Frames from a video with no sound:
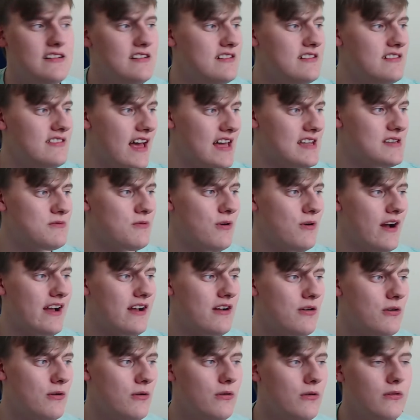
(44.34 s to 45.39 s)
That's quite
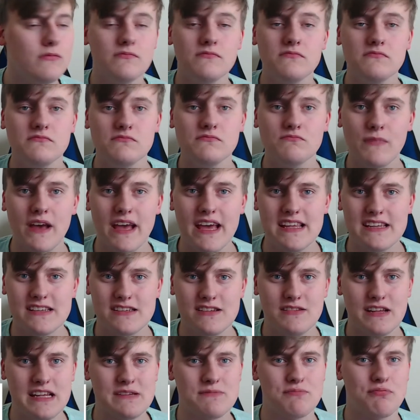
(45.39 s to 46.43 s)
cool.
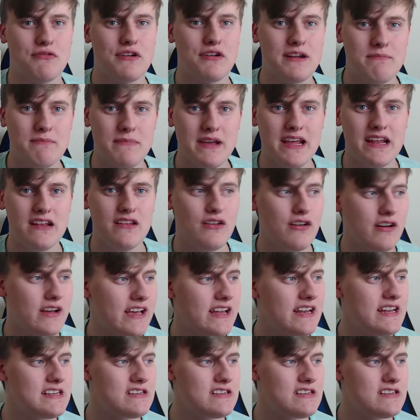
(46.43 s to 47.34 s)
It's pretty mean looking.